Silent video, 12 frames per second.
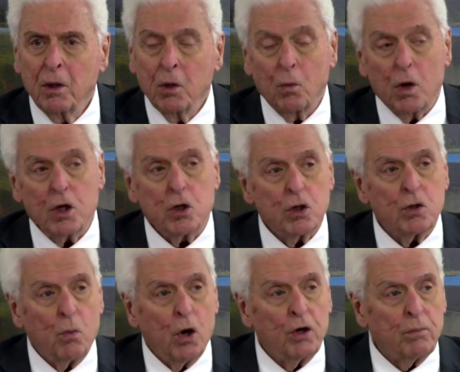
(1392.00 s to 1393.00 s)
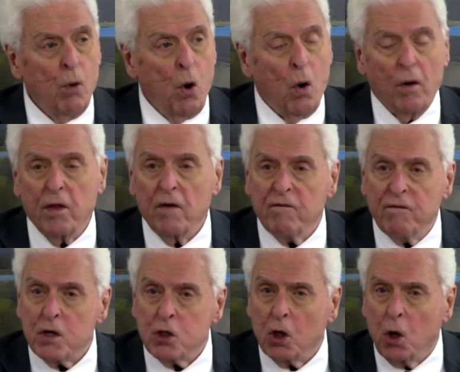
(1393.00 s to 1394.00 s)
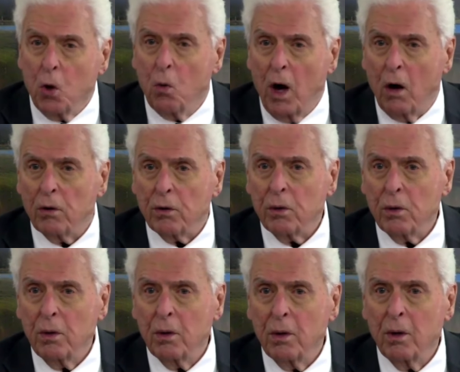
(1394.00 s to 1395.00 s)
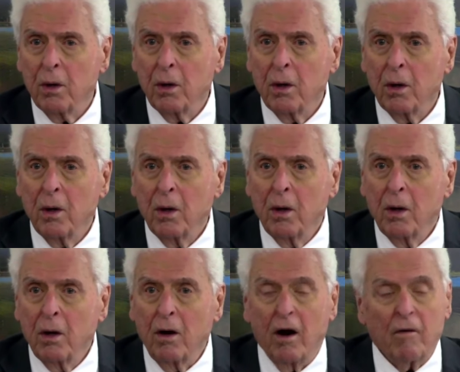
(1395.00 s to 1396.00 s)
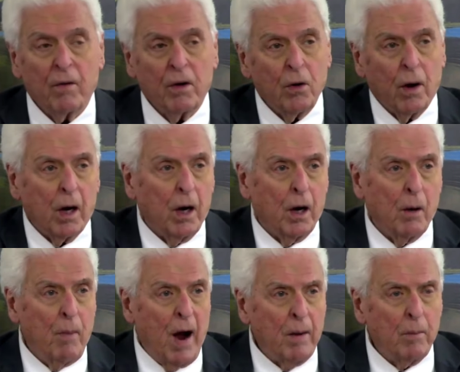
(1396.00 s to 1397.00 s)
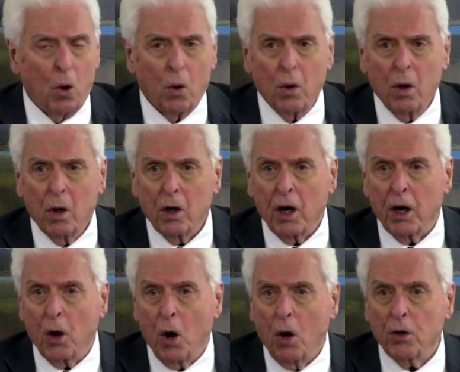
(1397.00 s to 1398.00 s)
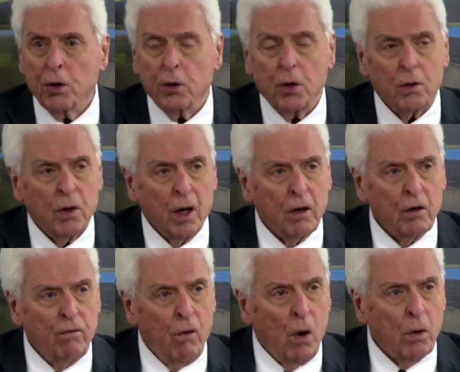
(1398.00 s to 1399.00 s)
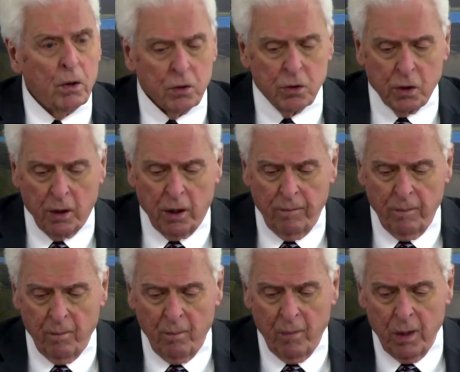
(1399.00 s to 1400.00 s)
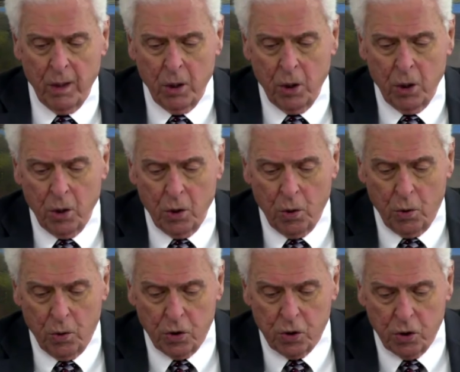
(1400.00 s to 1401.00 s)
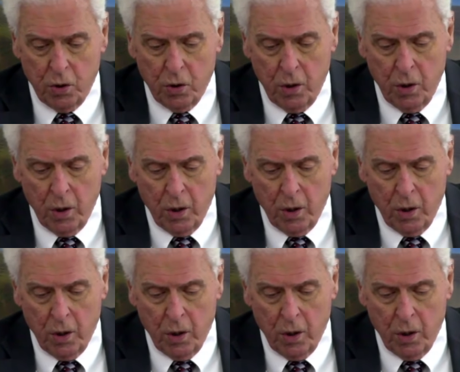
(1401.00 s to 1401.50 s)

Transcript: which is worth more than physical wealth? Everything in the Bible and all that it thinks for us, see? Who is the